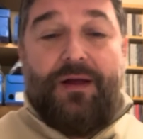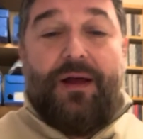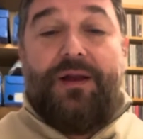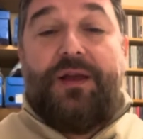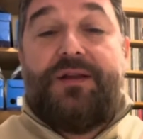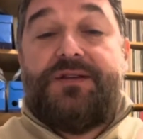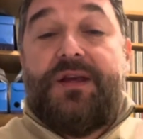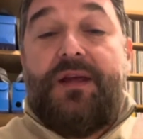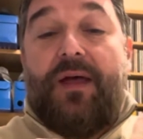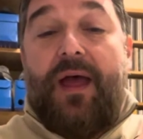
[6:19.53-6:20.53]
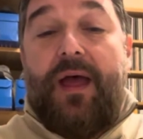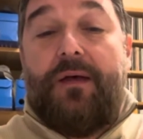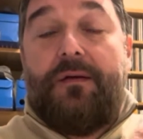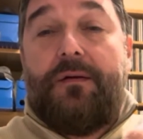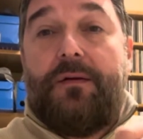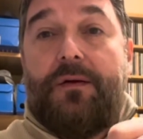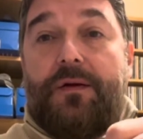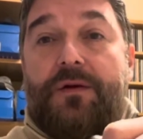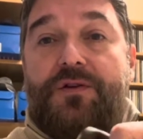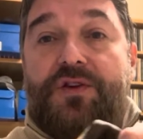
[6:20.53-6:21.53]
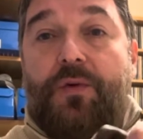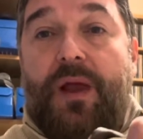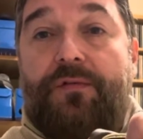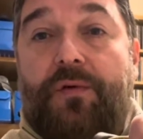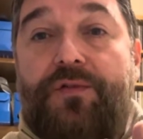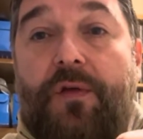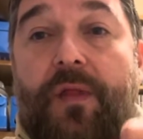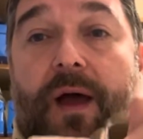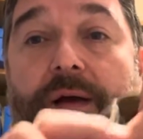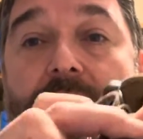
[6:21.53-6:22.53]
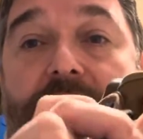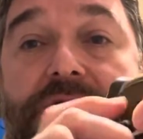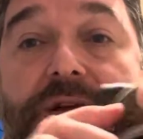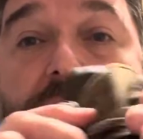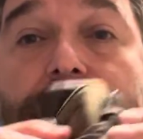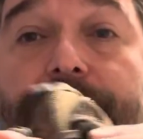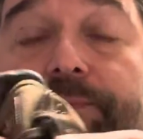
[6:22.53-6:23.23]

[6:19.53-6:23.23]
and you can see there 2 levels on that. Can you see?